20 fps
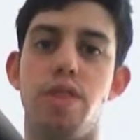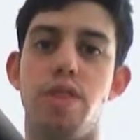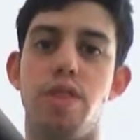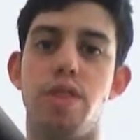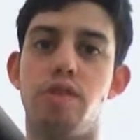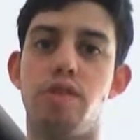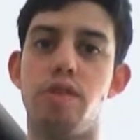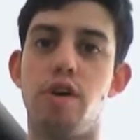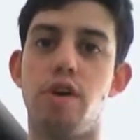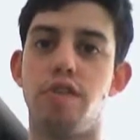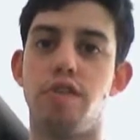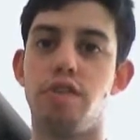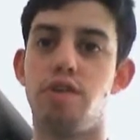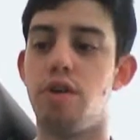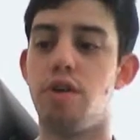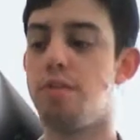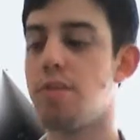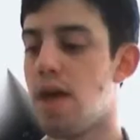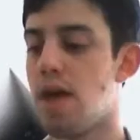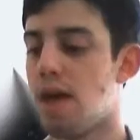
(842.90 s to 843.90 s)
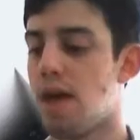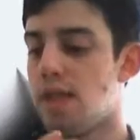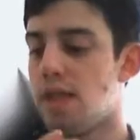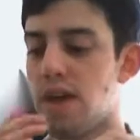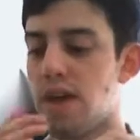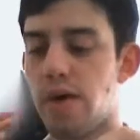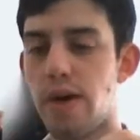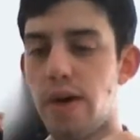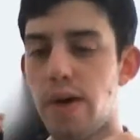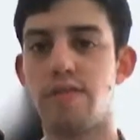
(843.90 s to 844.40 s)
this service. So
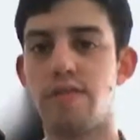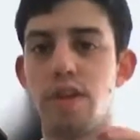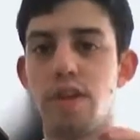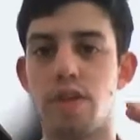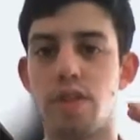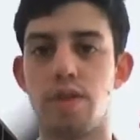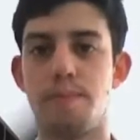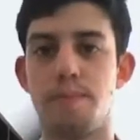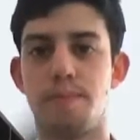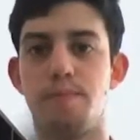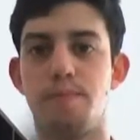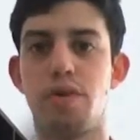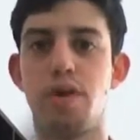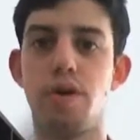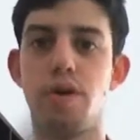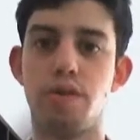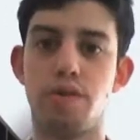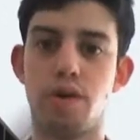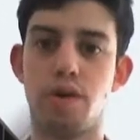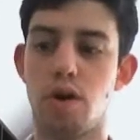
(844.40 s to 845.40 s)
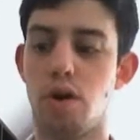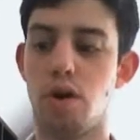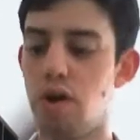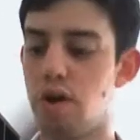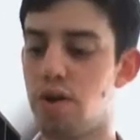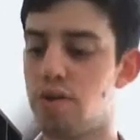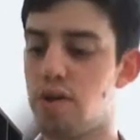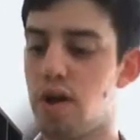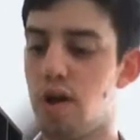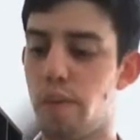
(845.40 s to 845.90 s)
there you have it. The pros, the
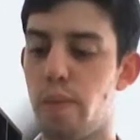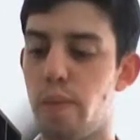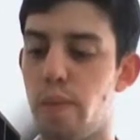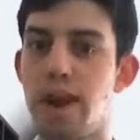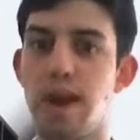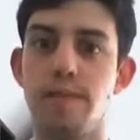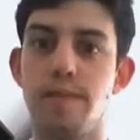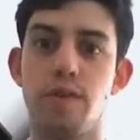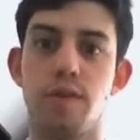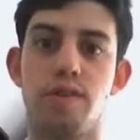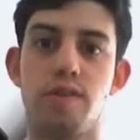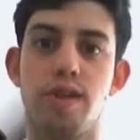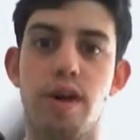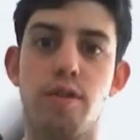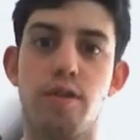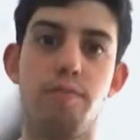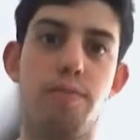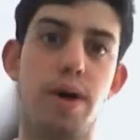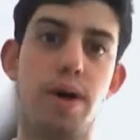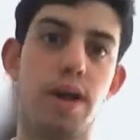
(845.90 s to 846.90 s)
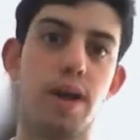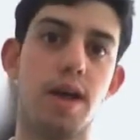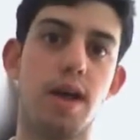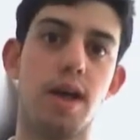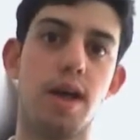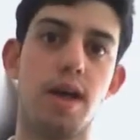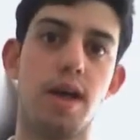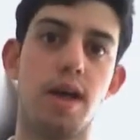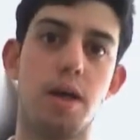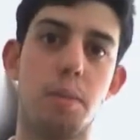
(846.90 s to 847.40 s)
cons, weigh it up for yourself. But
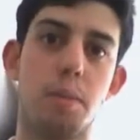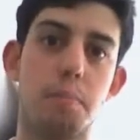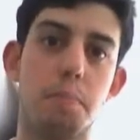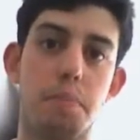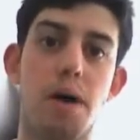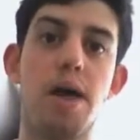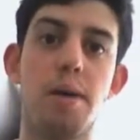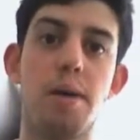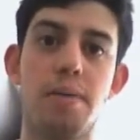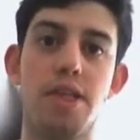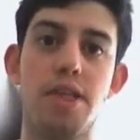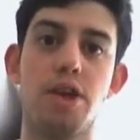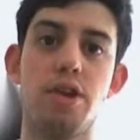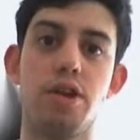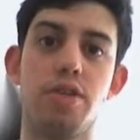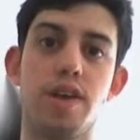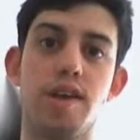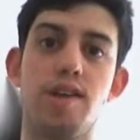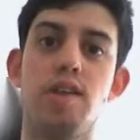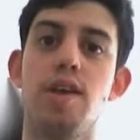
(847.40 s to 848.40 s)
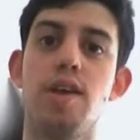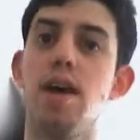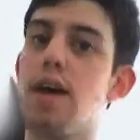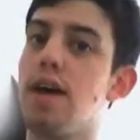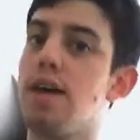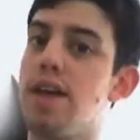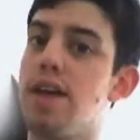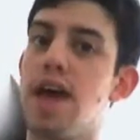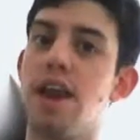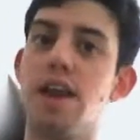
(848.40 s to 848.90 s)
my opinion on this,
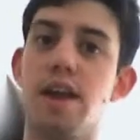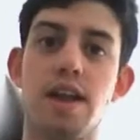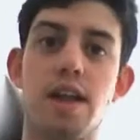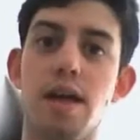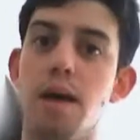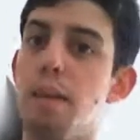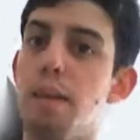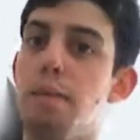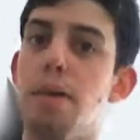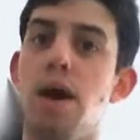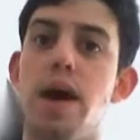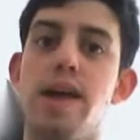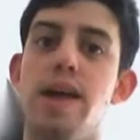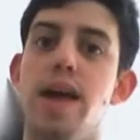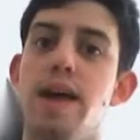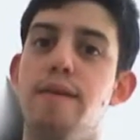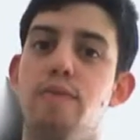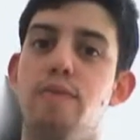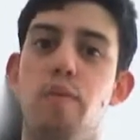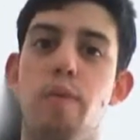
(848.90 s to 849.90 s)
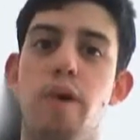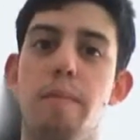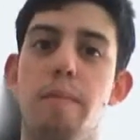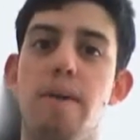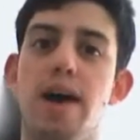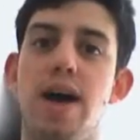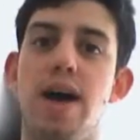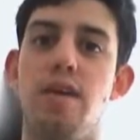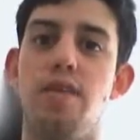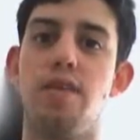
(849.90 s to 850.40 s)
get it, buy a game for
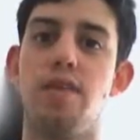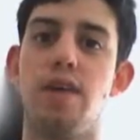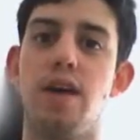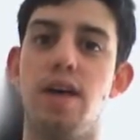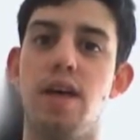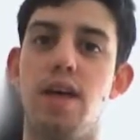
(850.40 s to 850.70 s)
£1.